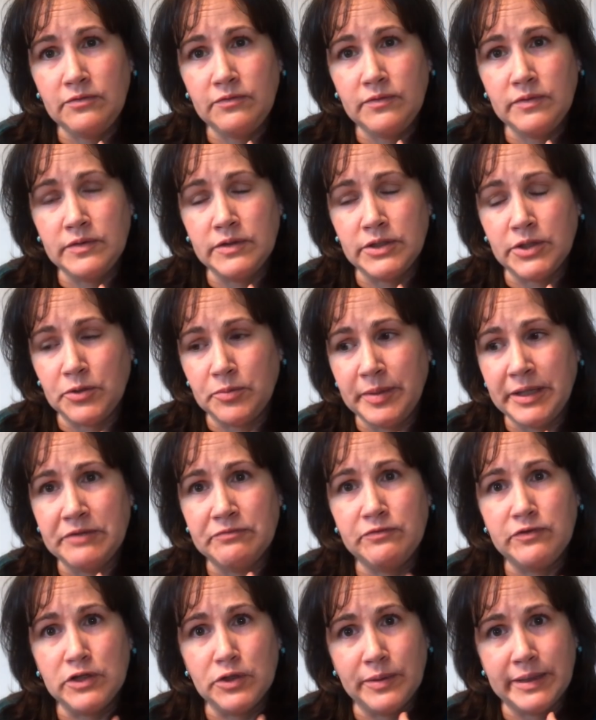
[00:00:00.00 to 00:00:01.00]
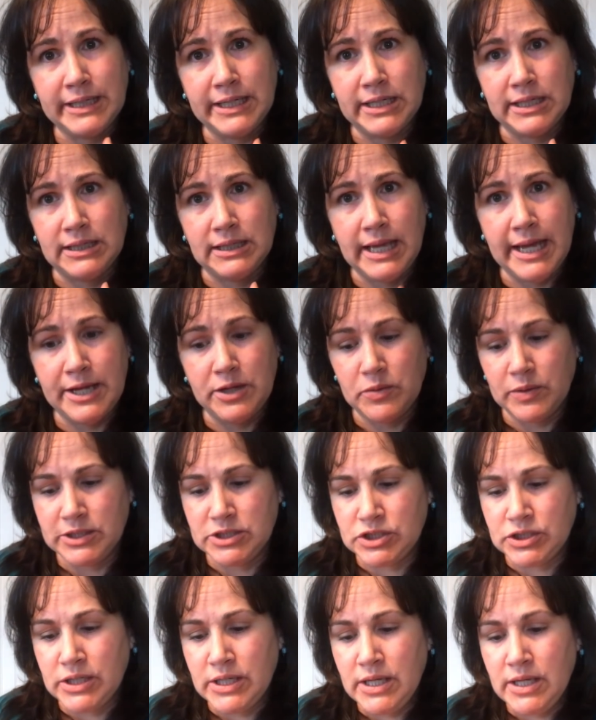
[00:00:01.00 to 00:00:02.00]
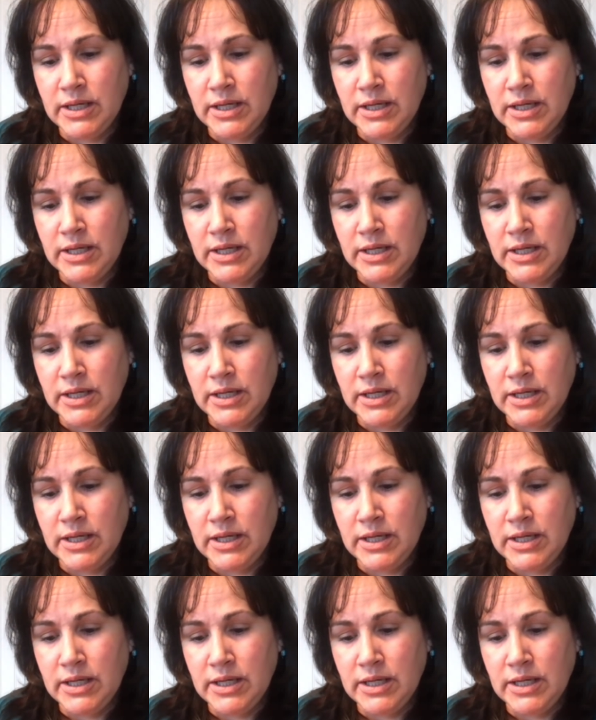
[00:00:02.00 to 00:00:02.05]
you know, being fluent in a language.